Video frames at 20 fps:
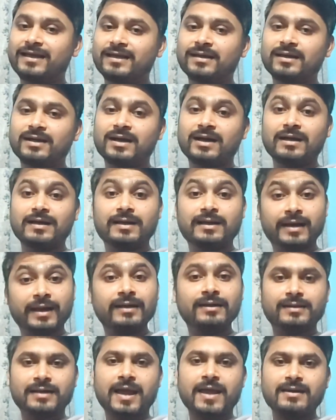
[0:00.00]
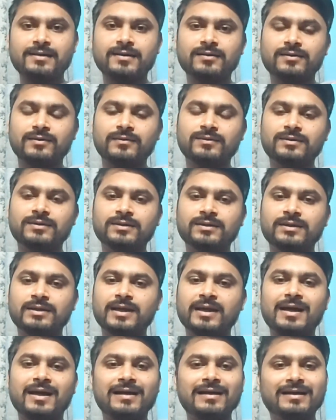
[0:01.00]
you'll get a great career growth,
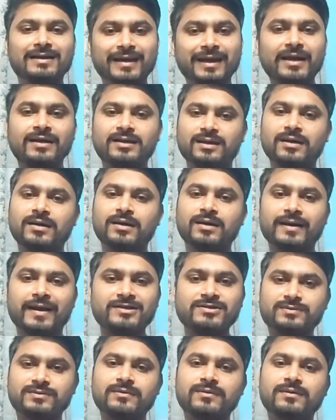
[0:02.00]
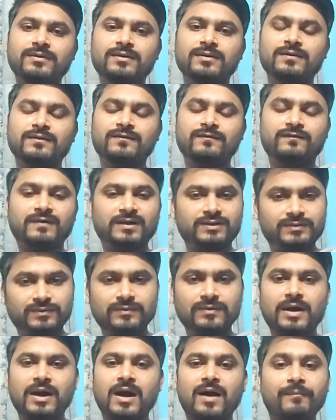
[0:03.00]
a great horizon
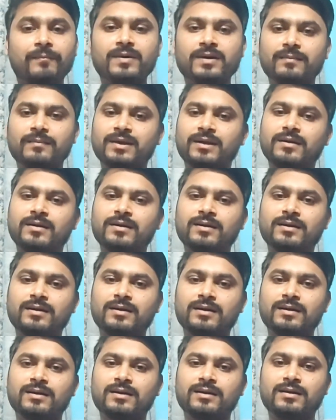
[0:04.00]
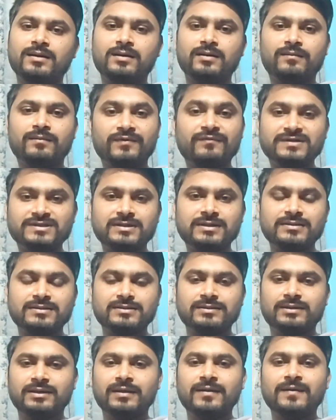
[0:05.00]
for your upcoming
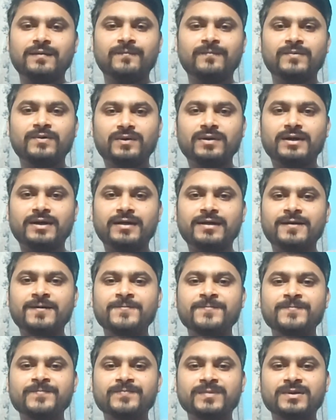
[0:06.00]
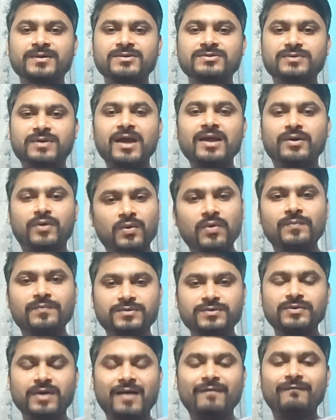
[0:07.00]
professional journey. All right. So I
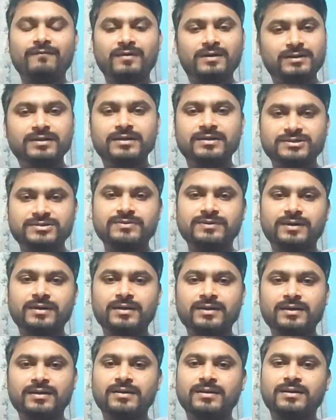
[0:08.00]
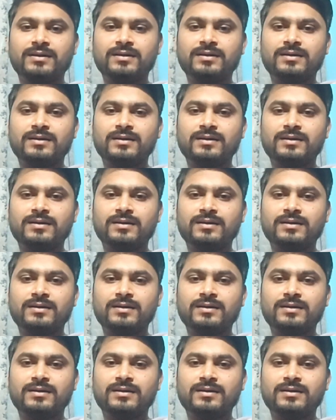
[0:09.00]
hope you have understood.